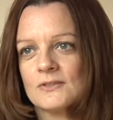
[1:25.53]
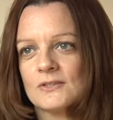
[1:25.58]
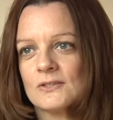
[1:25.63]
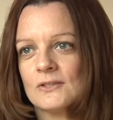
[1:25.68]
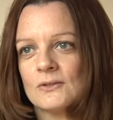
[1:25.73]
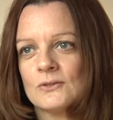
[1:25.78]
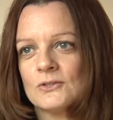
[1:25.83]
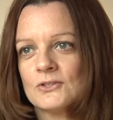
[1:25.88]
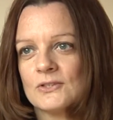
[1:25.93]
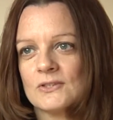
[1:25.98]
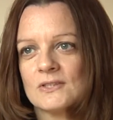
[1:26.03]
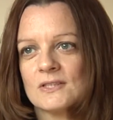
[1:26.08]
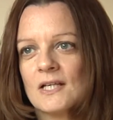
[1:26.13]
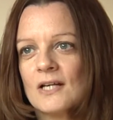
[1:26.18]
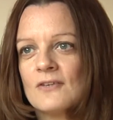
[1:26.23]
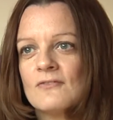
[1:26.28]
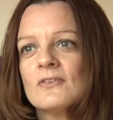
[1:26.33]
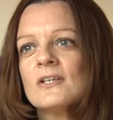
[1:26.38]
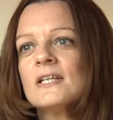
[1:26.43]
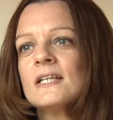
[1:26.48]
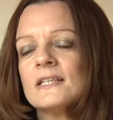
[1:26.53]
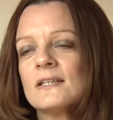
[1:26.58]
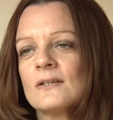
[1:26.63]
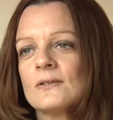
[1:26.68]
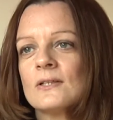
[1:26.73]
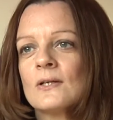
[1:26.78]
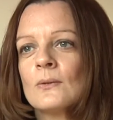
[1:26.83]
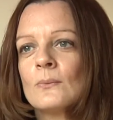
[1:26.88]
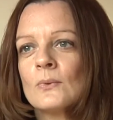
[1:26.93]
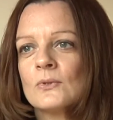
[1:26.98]
solutions. I really
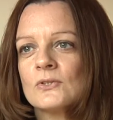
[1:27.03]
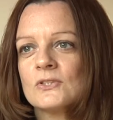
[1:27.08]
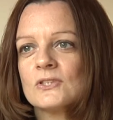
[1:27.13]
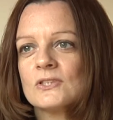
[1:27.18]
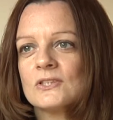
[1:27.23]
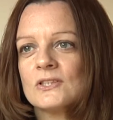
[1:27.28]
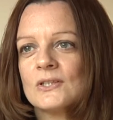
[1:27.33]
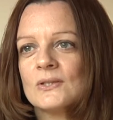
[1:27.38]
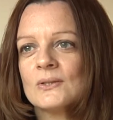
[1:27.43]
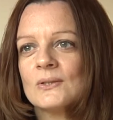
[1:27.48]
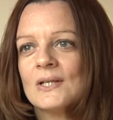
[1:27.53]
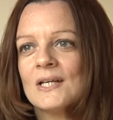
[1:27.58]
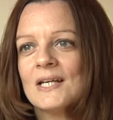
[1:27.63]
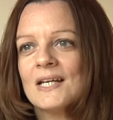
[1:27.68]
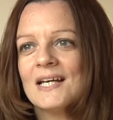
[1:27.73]
don't know what to do.